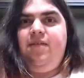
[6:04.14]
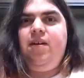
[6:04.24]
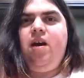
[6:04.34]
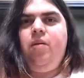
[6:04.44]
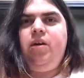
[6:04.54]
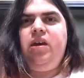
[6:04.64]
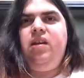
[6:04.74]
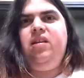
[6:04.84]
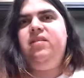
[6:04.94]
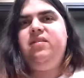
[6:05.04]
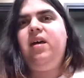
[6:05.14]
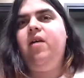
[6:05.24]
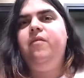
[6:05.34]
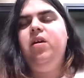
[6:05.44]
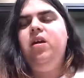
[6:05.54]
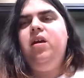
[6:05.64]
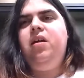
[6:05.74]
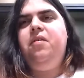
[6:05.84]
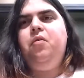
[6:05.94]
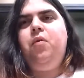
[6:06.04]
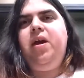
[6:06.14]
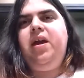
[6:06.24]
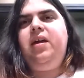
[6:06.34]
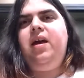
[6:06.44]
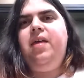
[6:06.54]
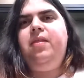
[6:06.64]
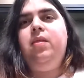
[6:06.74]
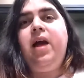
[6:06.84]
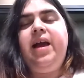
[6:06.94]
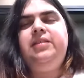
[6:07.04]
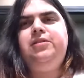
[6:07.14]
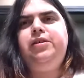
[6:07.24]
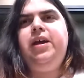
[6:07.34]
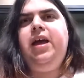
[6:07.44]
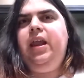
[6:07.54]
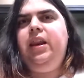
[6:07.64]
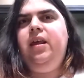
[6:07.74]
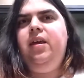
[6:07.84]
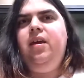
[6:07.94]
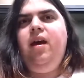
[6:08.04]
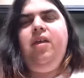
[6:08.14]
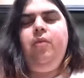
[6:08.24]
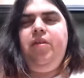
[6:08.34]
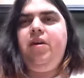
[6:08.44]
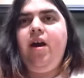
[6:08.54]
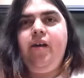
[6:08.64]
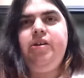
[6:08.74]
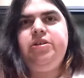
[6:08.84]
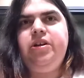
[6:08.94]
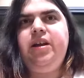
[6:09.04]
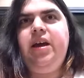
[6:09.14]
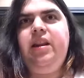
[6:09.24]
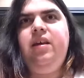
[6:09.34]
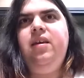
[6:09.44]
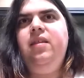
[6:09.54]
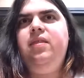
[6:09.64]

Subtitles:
of the comic in itself, and the way the lines are done, the way the colors are done.